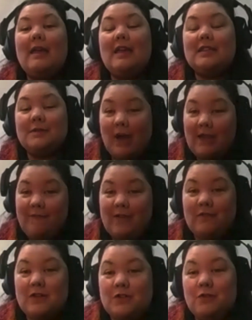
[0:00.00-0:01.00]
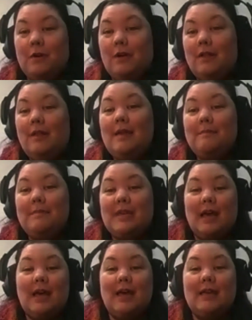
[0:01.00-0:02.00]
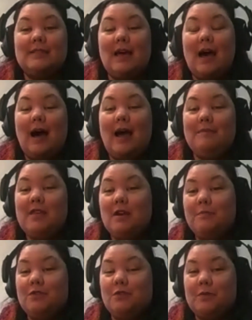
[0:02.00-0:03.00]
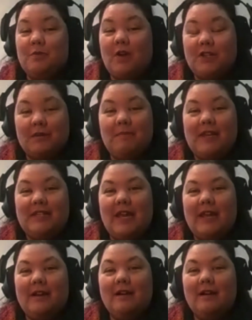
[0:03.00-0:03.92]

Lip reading: It's my favorite tool because I'm the open source project maintainer,